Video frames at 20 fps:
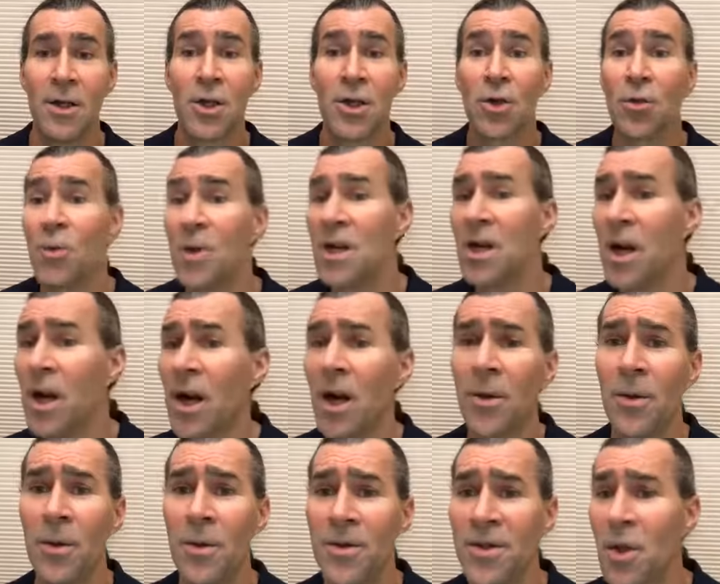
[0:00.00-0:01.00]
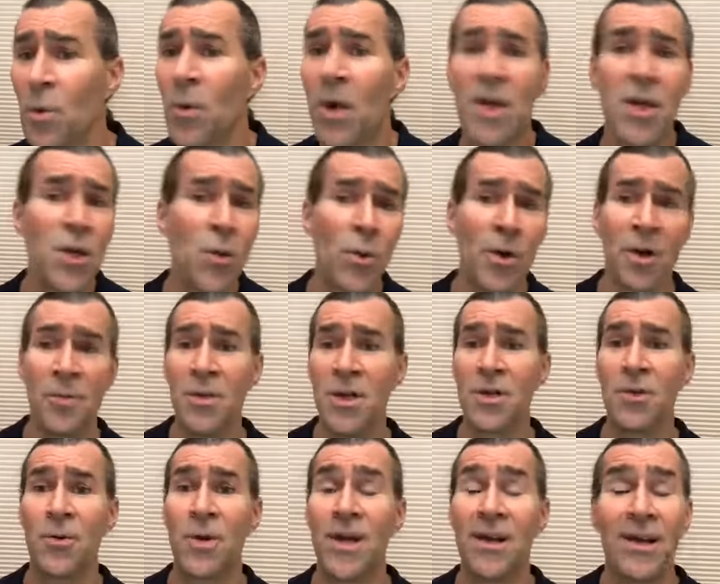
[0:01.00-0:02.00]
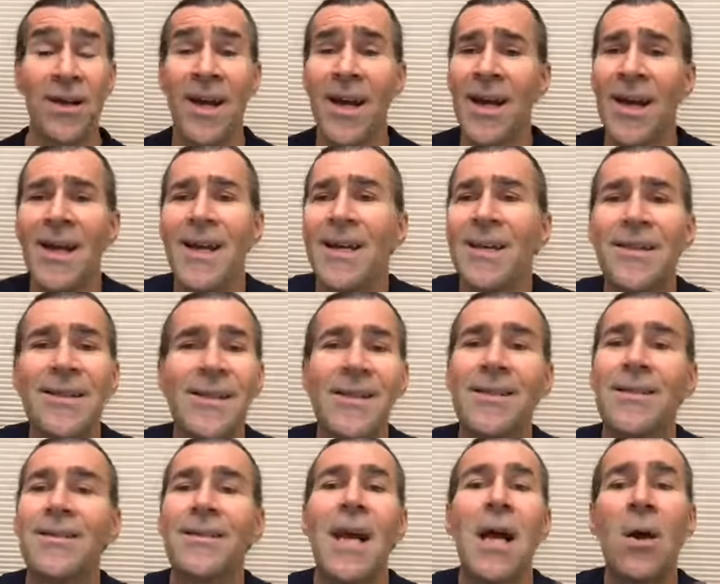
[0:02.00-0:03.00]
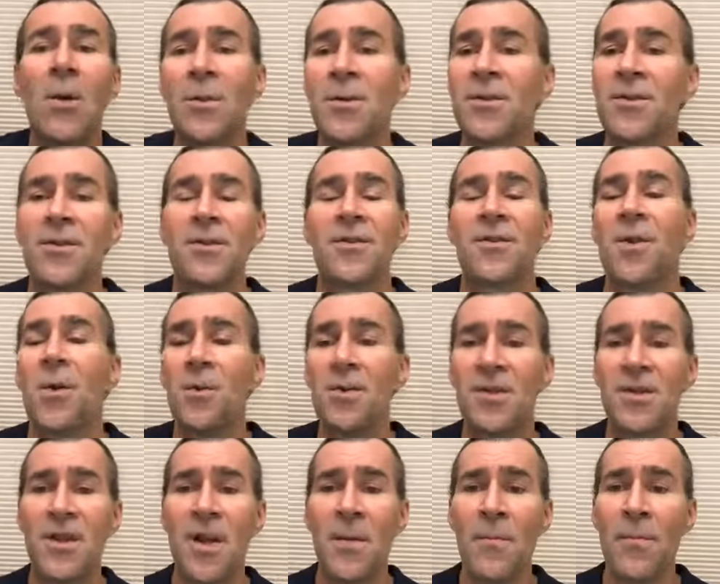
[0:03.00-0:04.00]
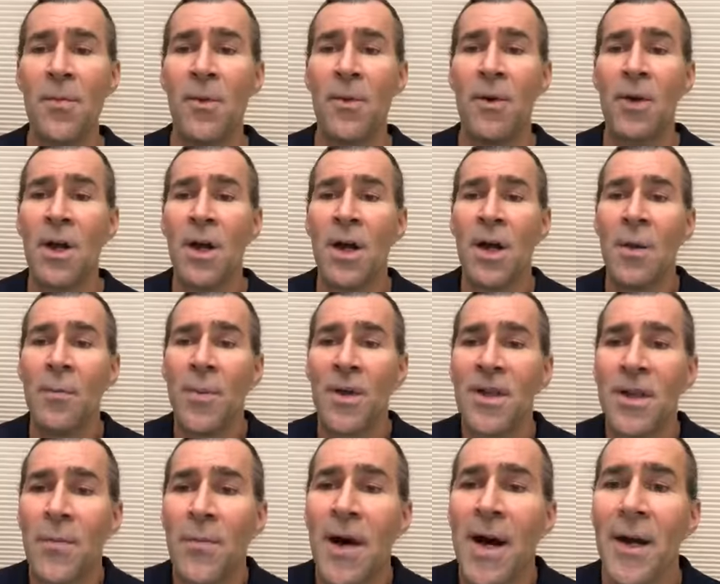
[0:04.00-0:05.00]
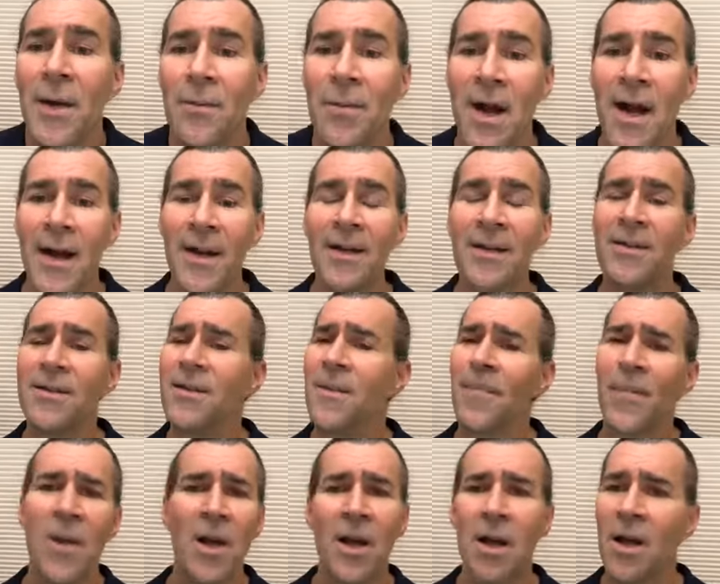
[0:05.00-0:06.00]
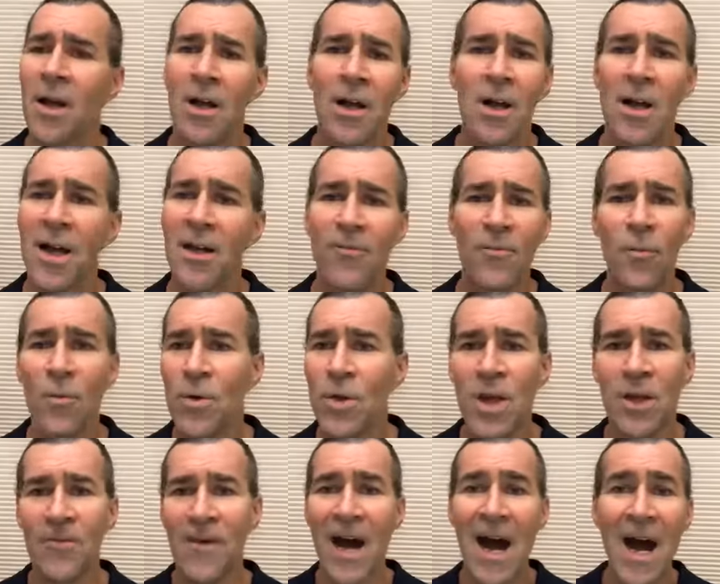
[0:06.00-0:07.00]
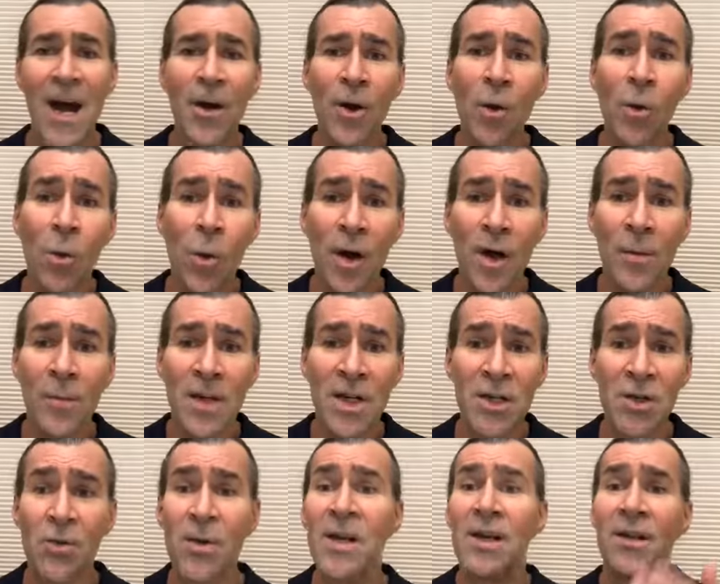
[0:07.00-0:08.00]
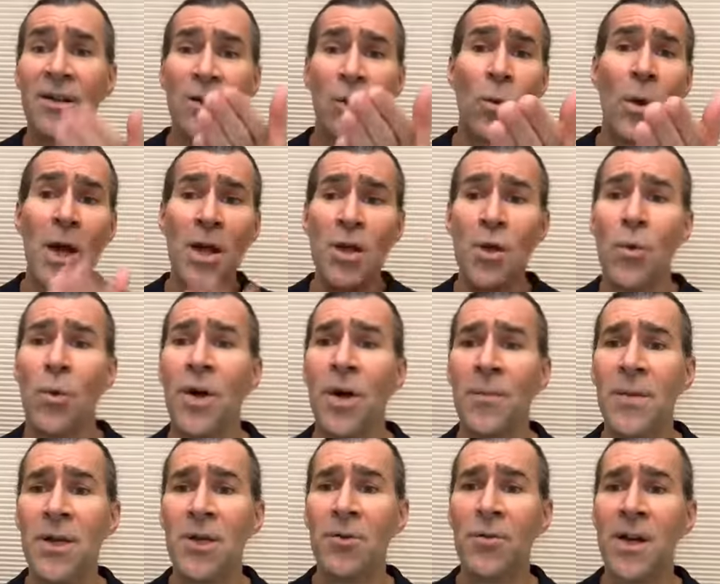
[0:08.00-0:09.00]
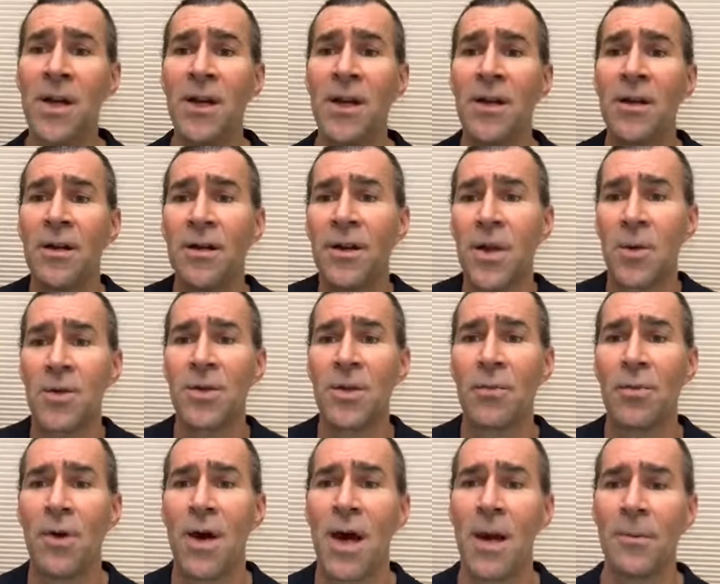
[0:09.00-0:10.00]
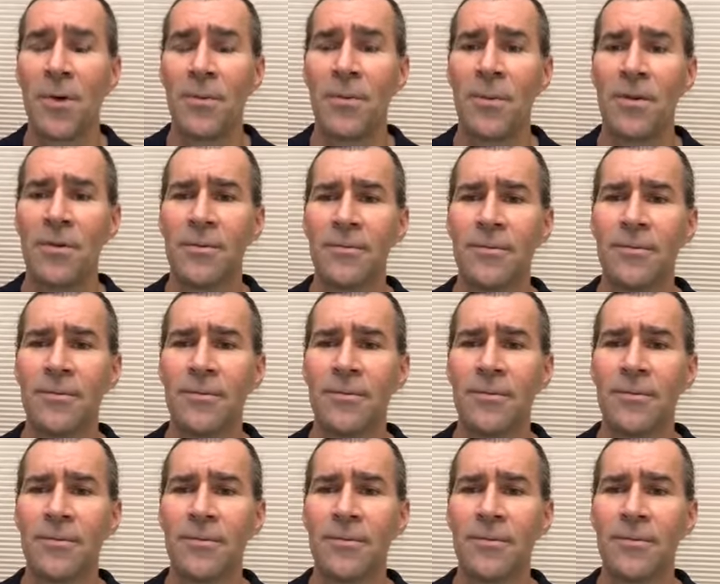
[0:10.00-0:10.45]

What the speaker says: Treat others the way you want to be treated. It just sounds so simple. But the bottom line is, if I don't want to be treated the way you want to be treated, there's the problem.